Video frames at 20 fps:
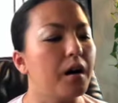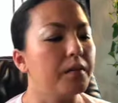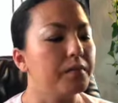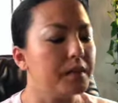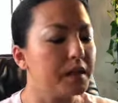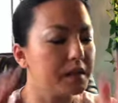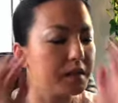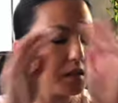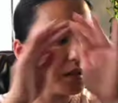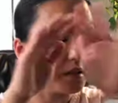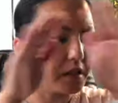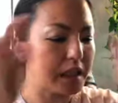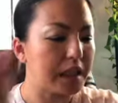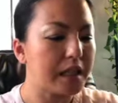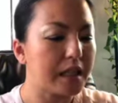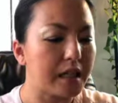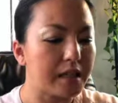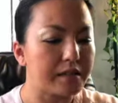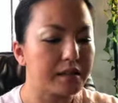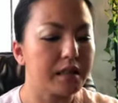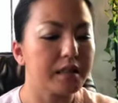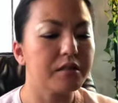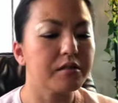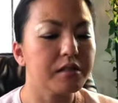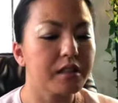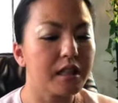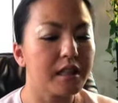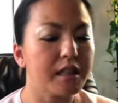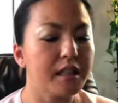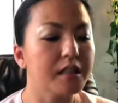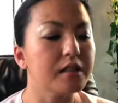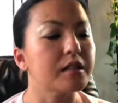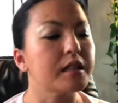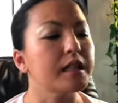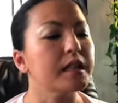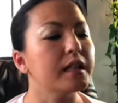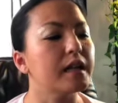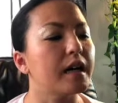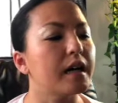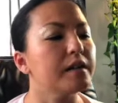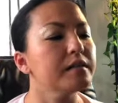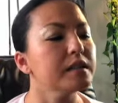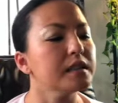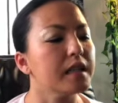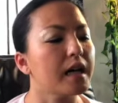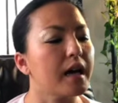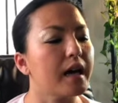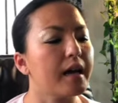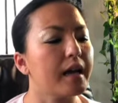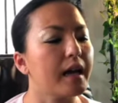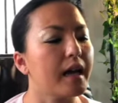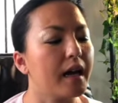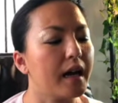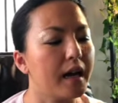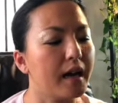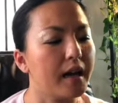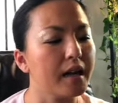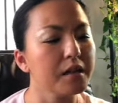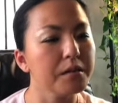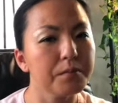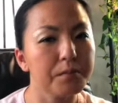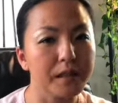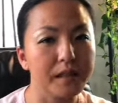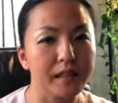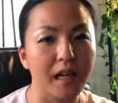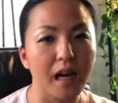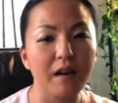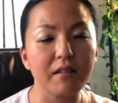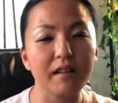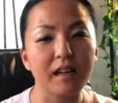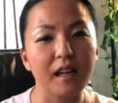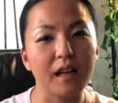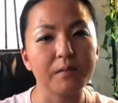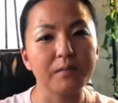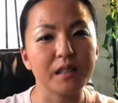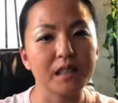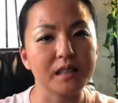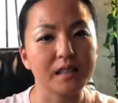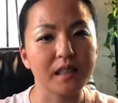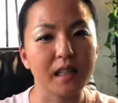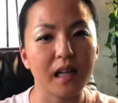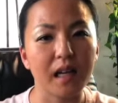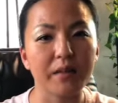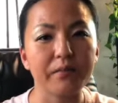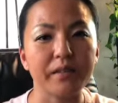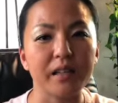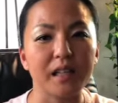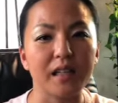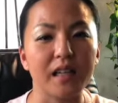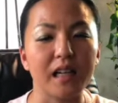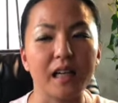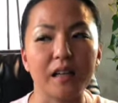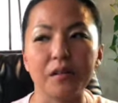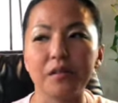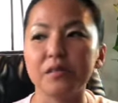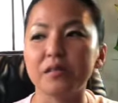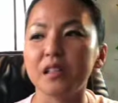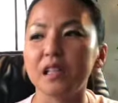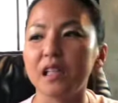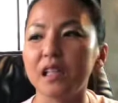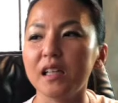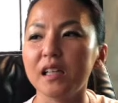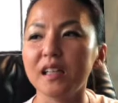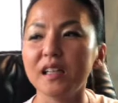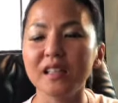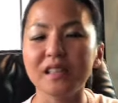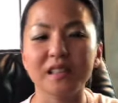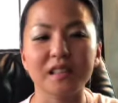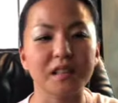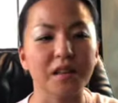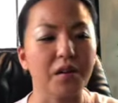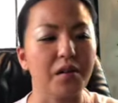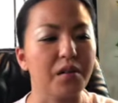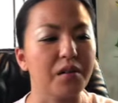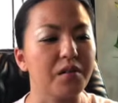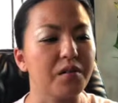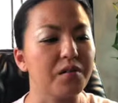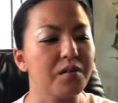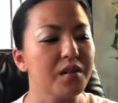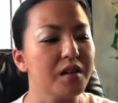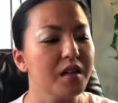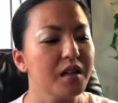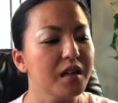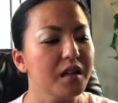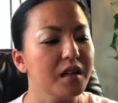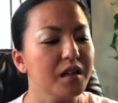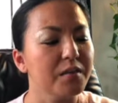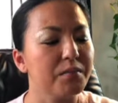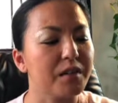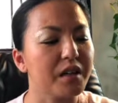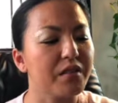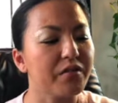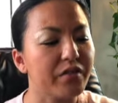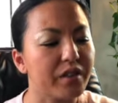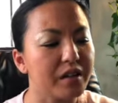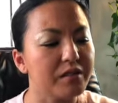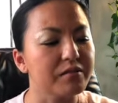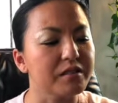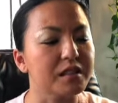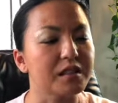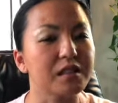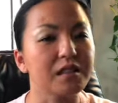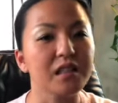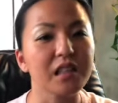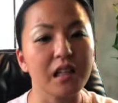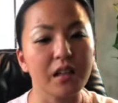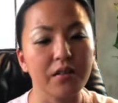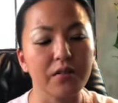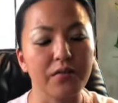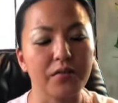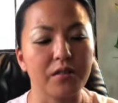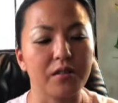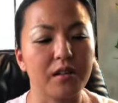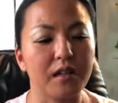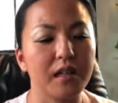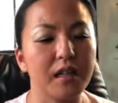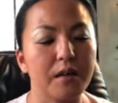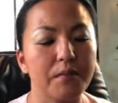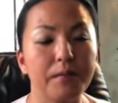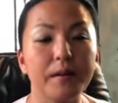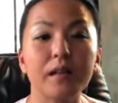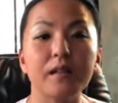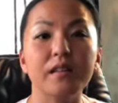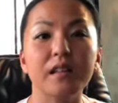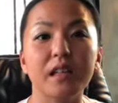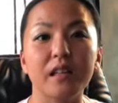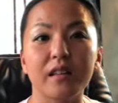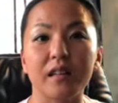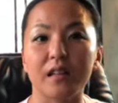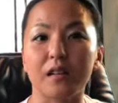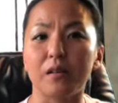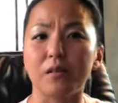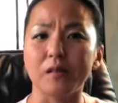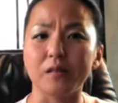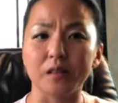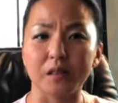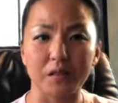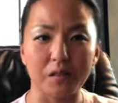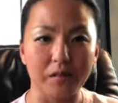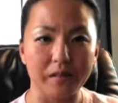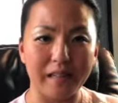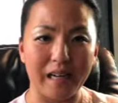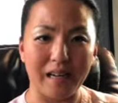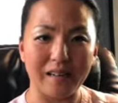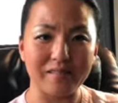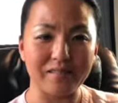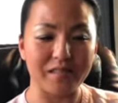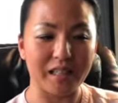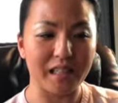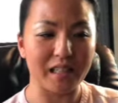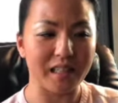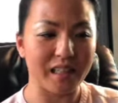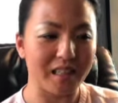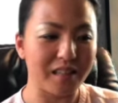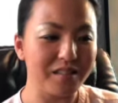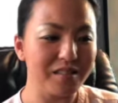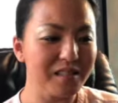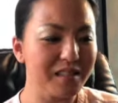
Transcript: It's a greenhouse, little tiny greenhouse I had, but now I have this cabinet. I don't need it, so my friend was looking for it. Apparently they're all sold out right now.